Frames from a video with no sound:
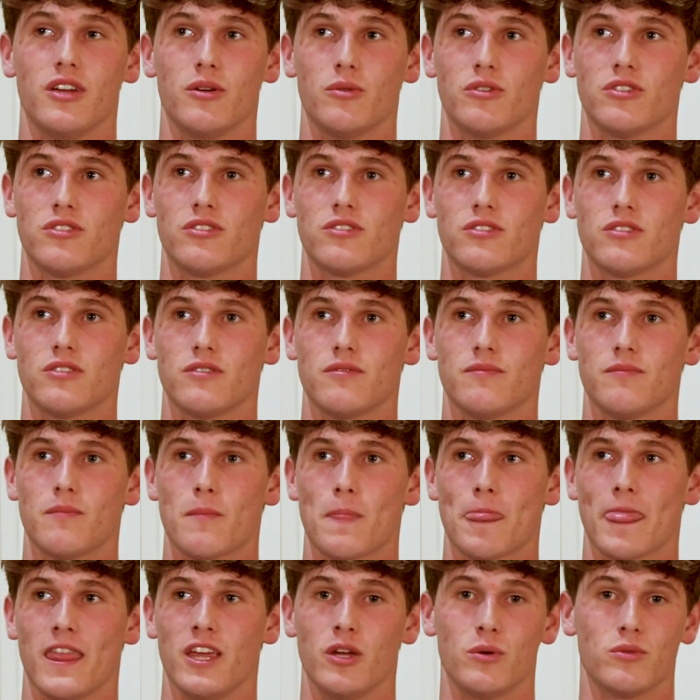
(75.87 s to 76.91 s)
He was
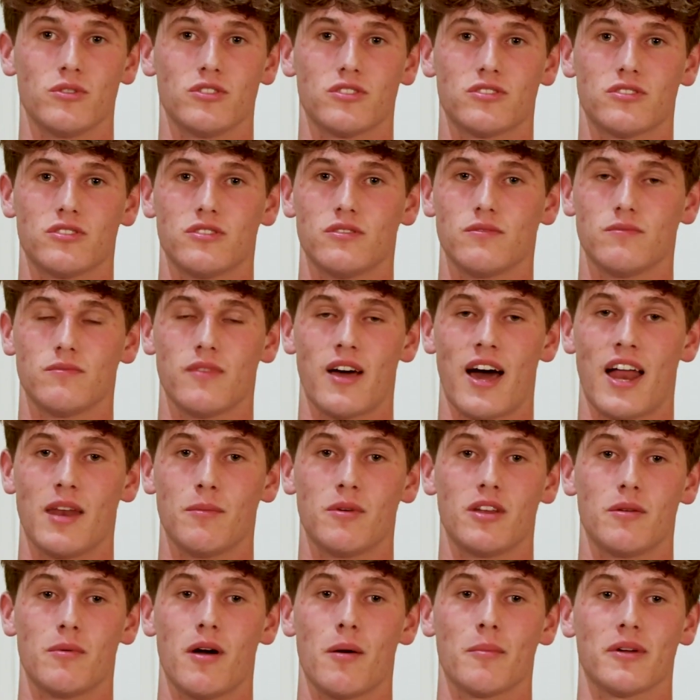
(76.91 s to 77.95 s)

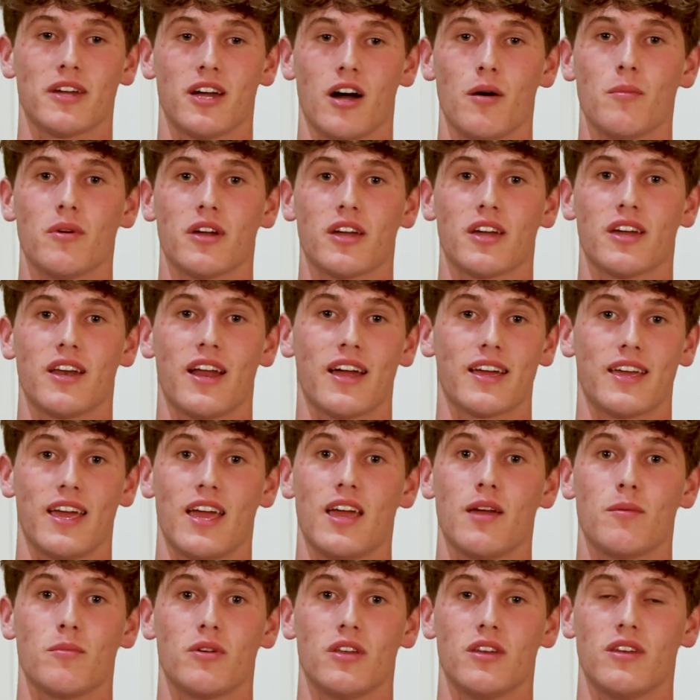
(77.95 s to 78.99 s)
adamant about me coming, and I
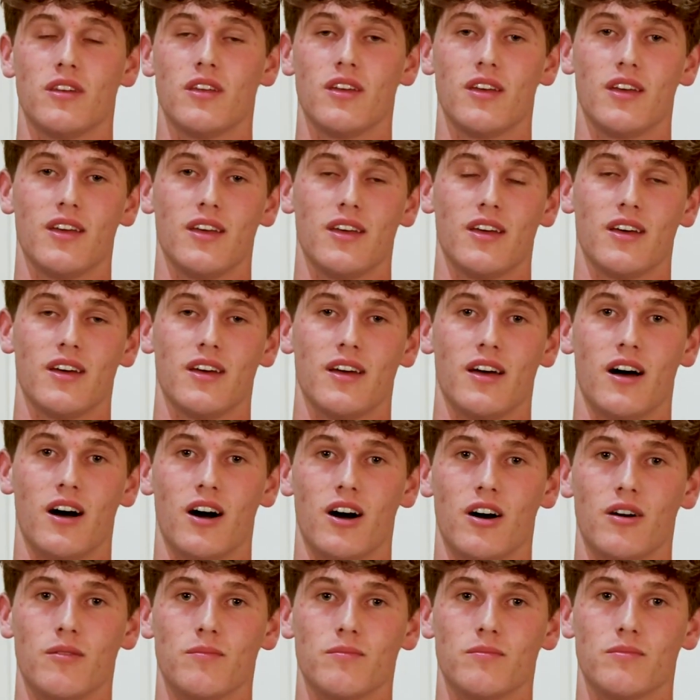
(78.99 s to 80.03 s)
came, and
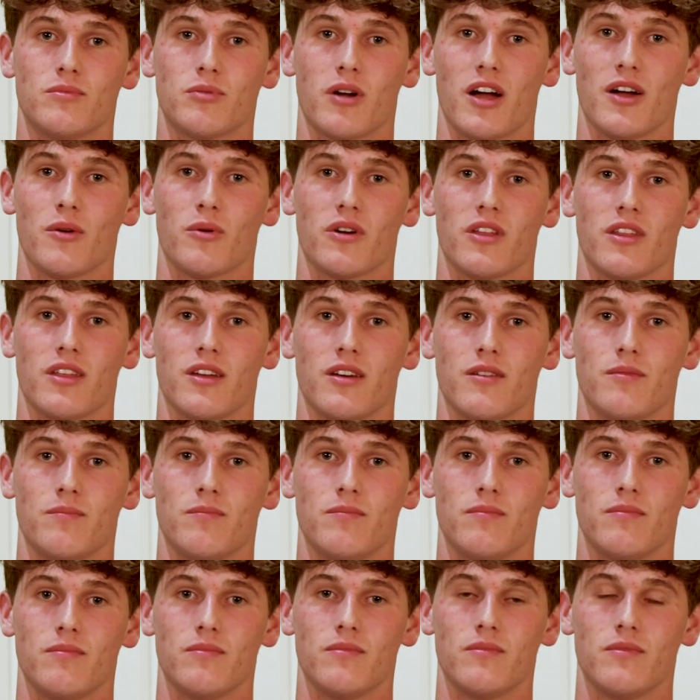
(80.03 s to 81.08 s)
probably one
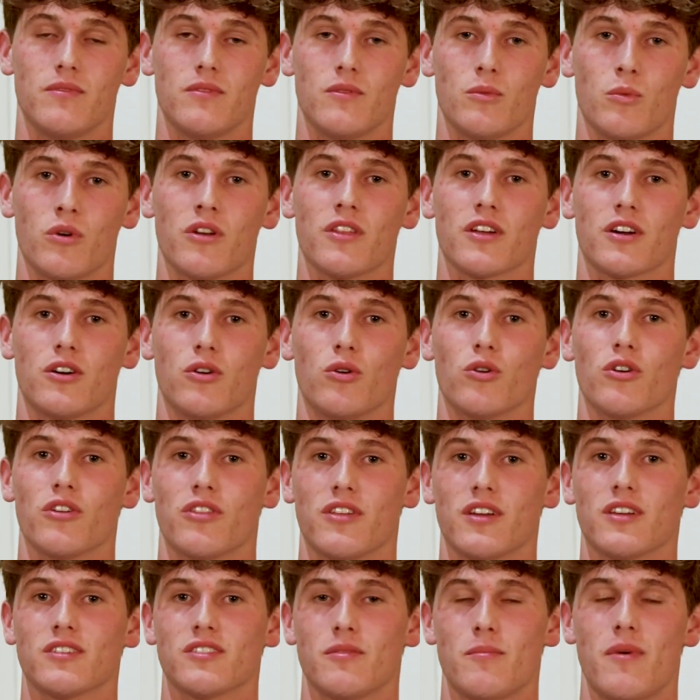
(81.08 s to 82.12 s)
of the cooler
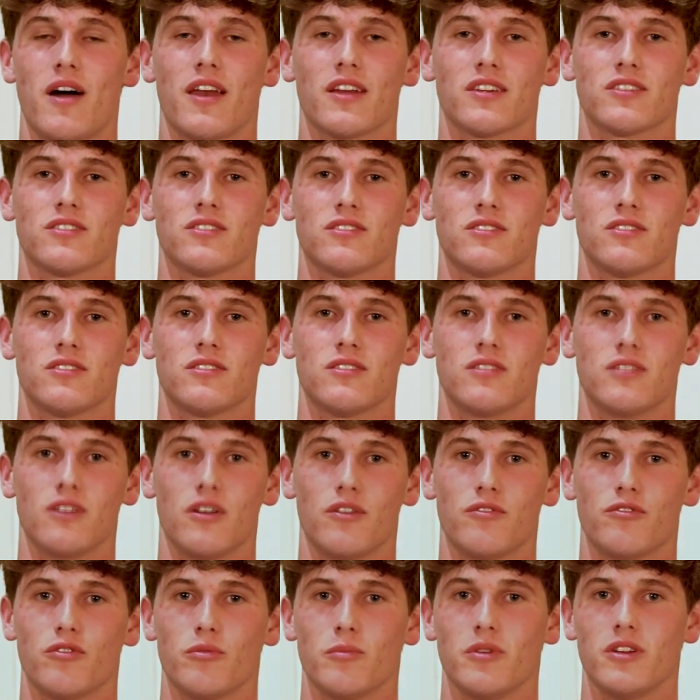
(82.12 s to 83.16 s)
things that Mattox has
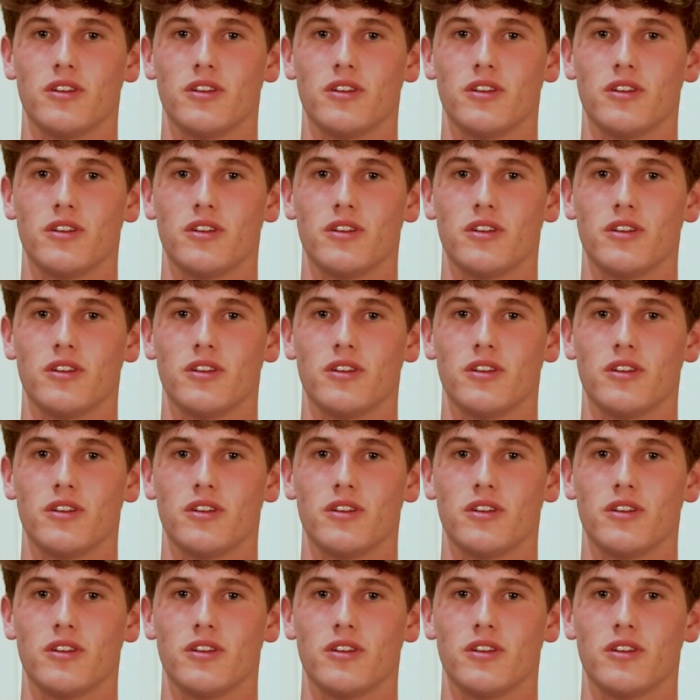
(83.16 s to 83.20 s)
done for